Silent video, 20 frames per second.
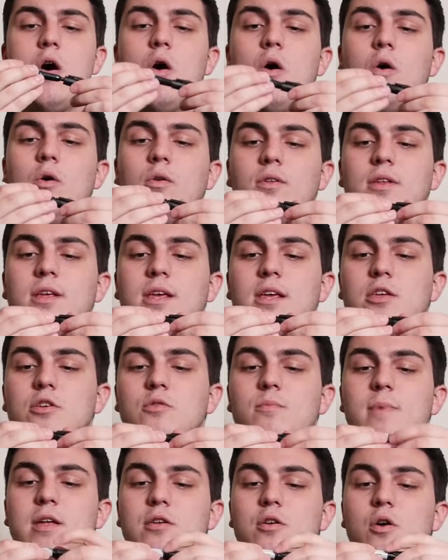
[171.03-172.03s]
only you
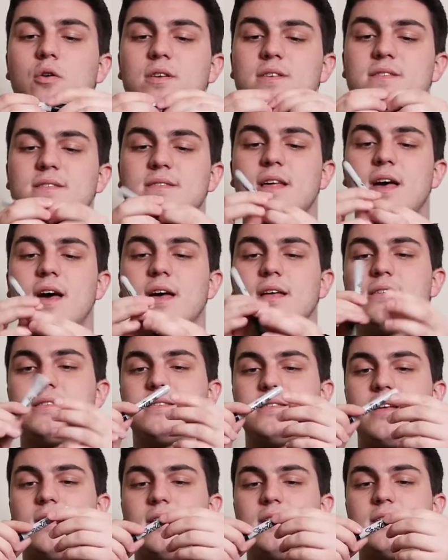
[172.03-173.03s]
may notice that
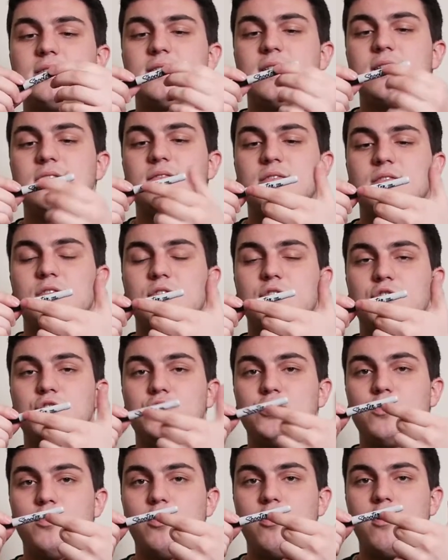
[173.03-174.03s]
instead it says
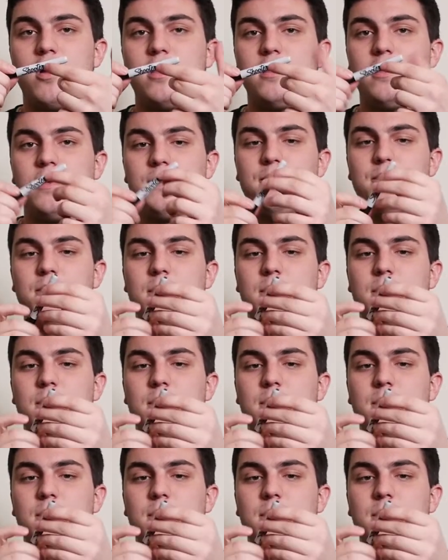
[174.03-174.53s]
shooter on it,